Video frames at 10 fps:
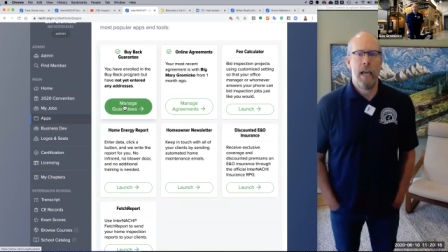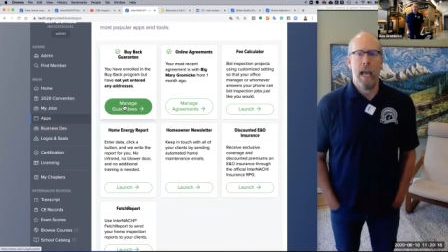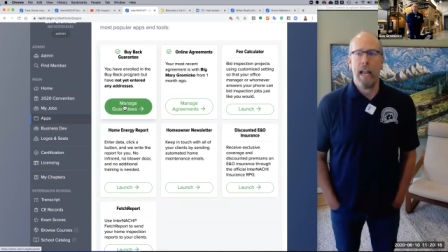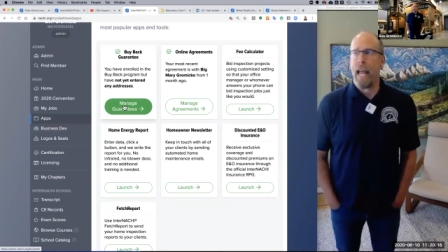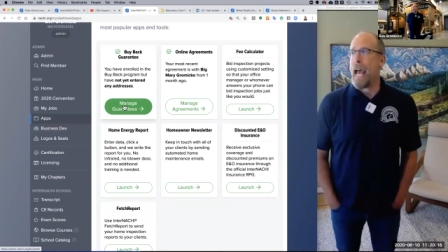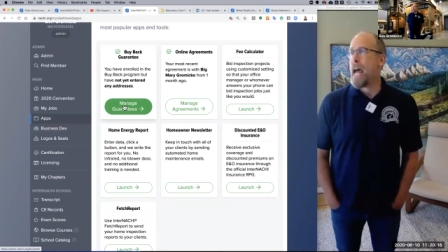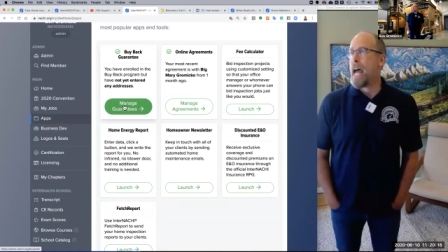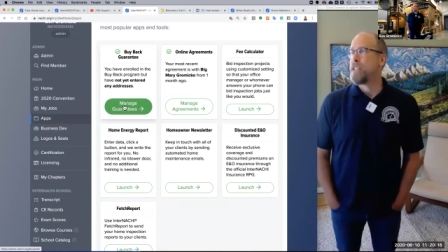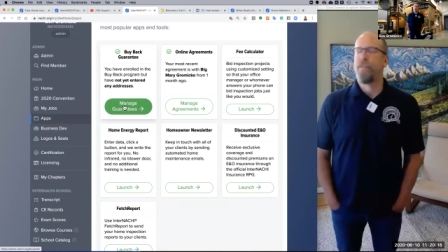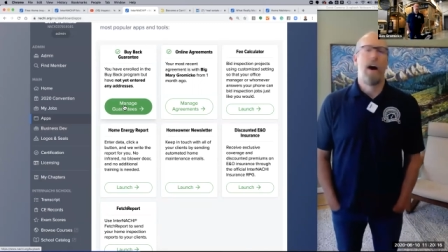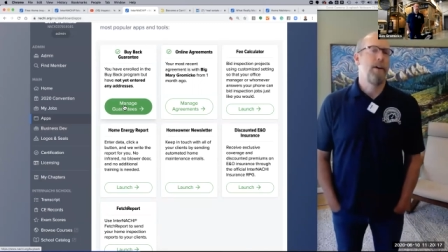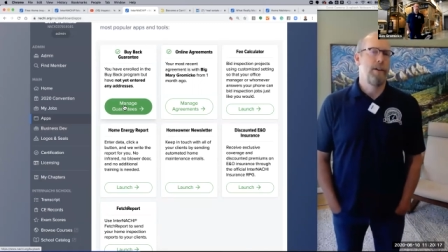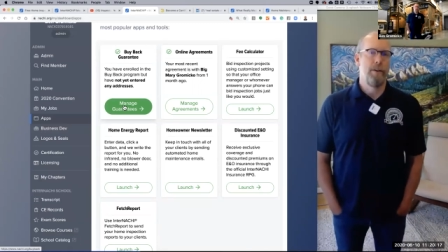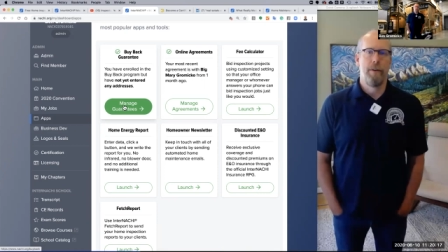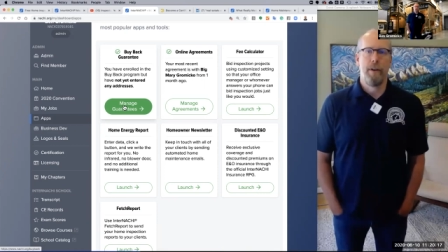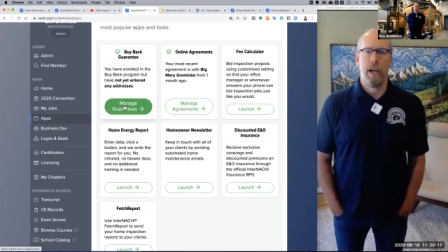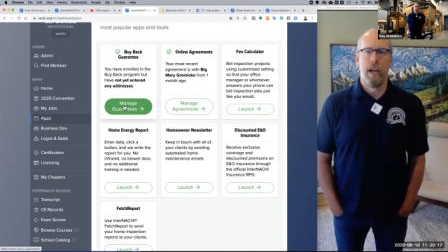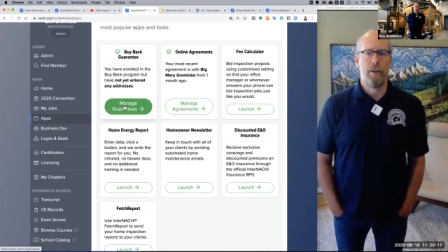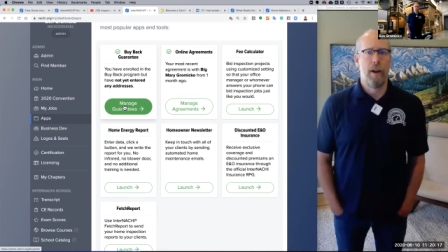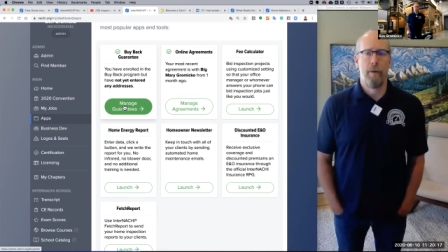and adds value,
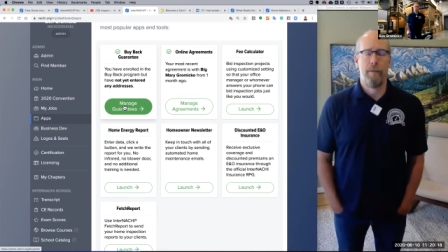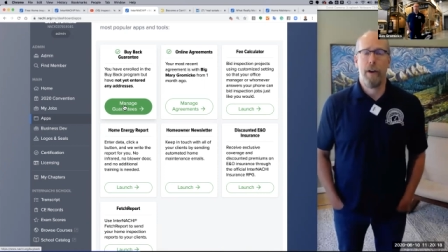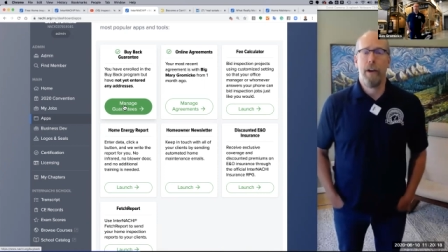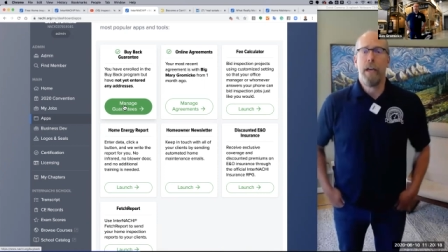incredible value.